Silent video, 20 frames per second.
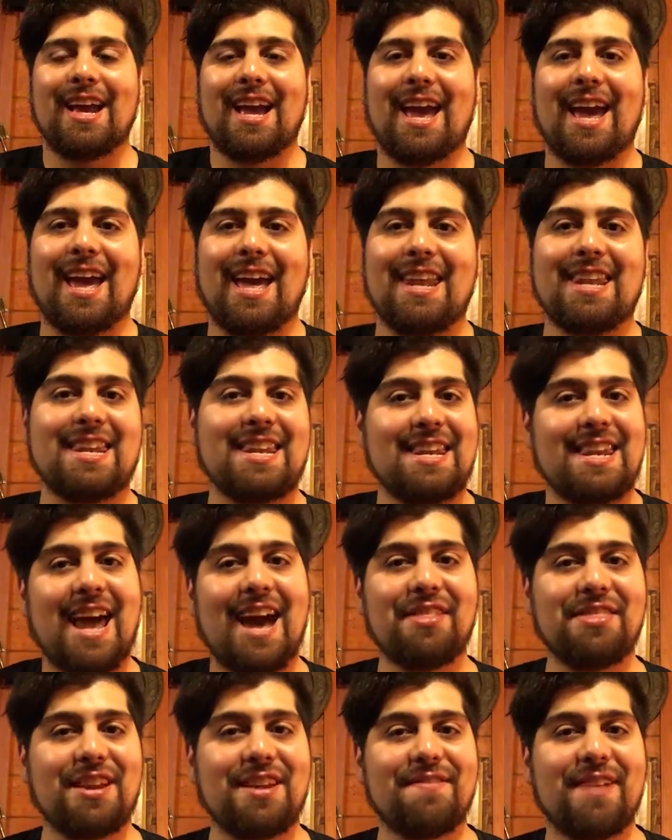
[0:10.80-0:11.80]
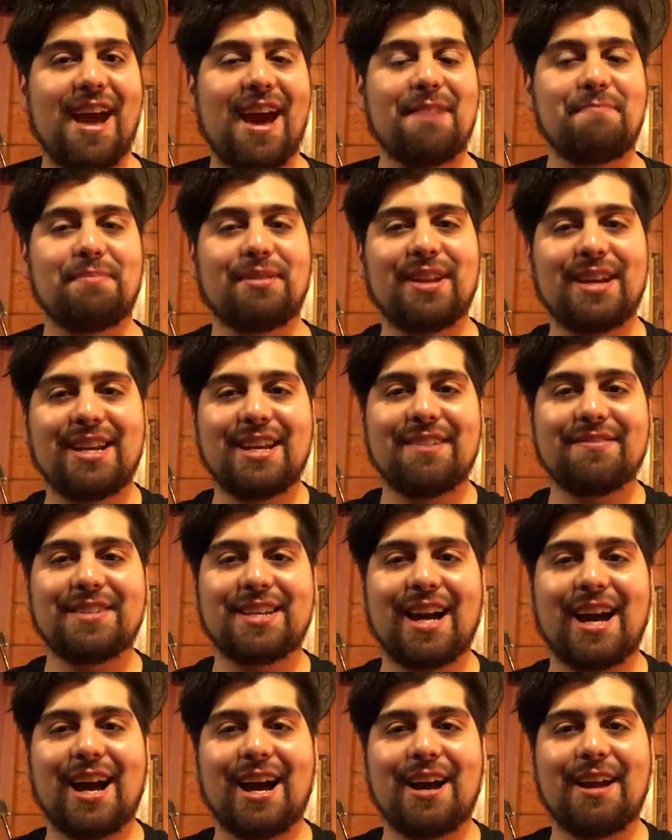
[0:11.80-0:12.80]
And now that I've had plenty of
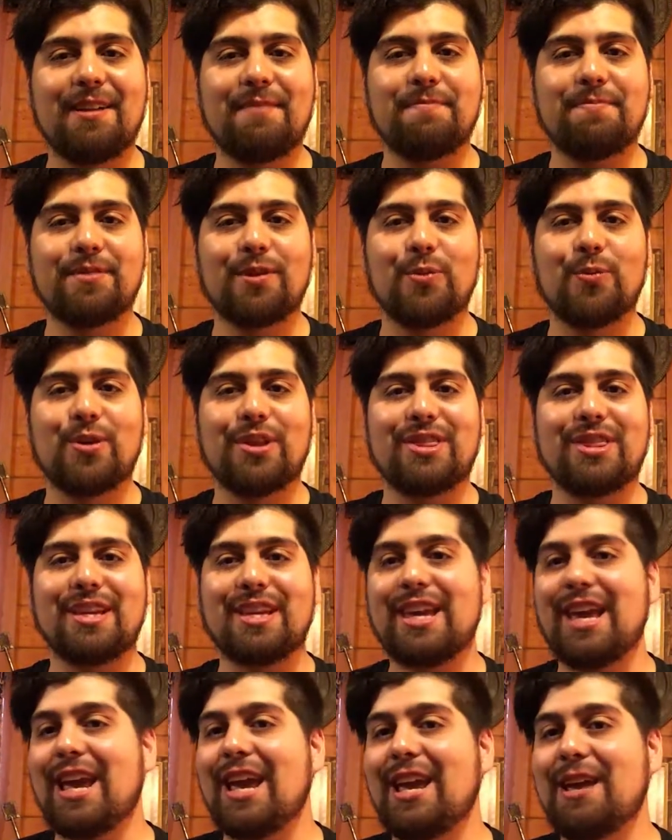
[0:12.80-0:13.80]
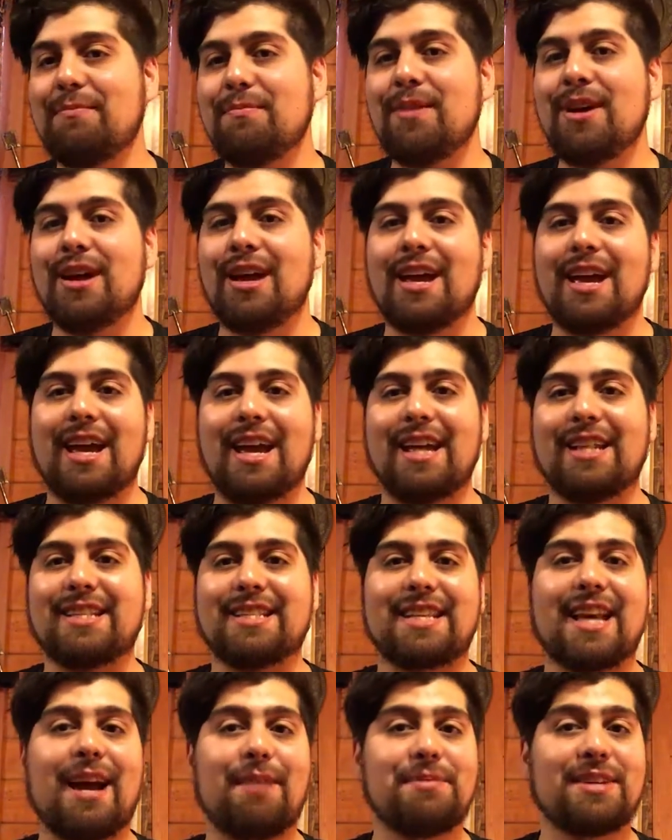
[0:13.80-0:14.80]
time with the game,
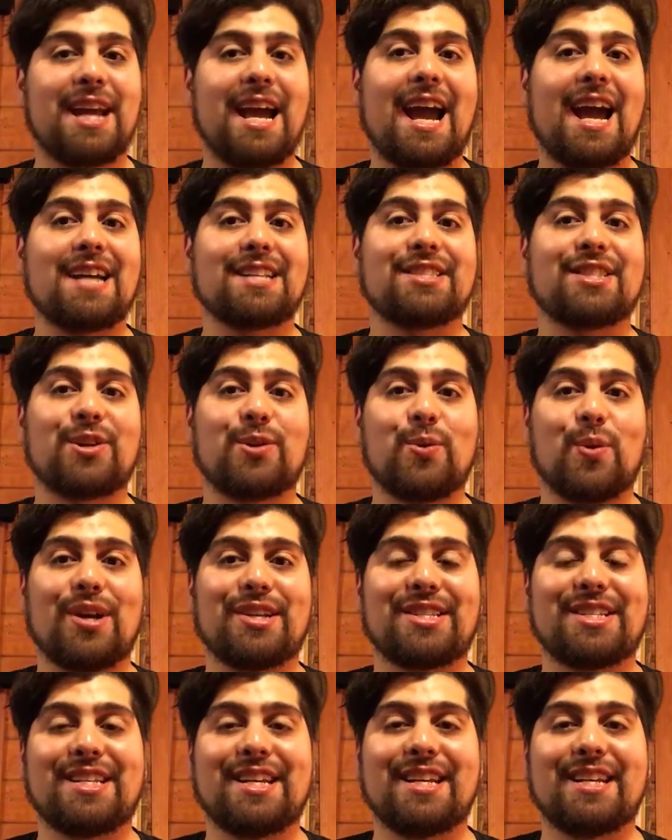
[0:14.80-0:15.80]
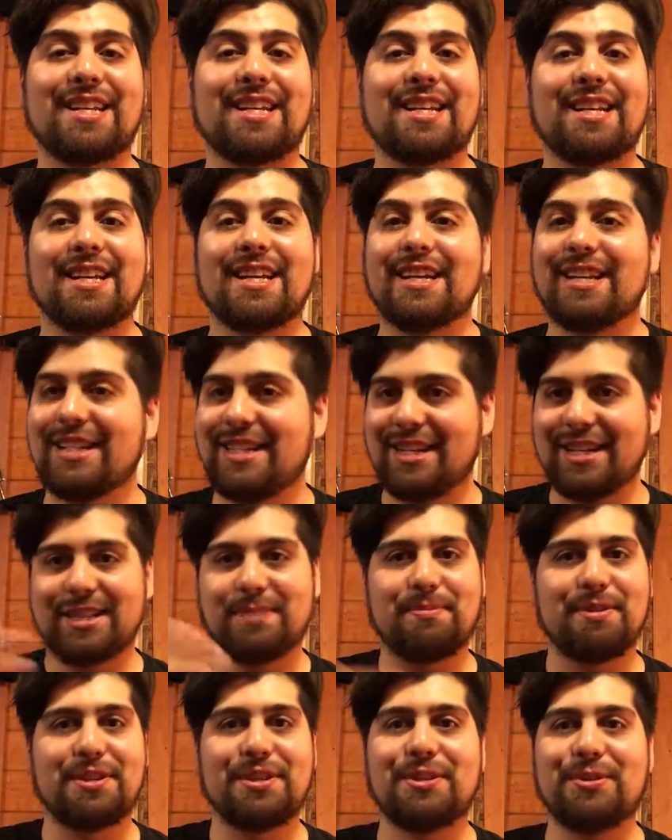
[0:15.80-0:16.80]
it's time to ask the question,
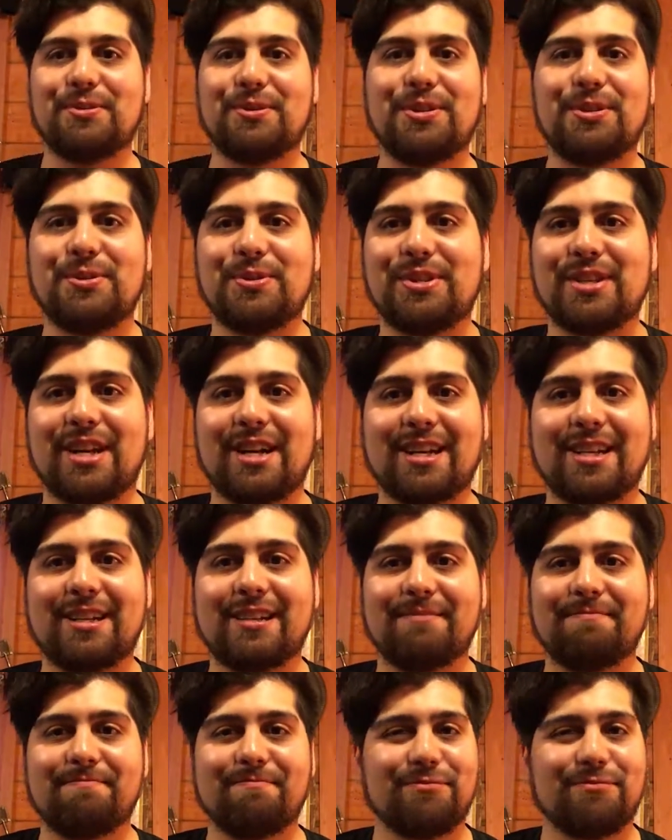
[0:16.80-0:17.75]
does Splatoon 2 suck?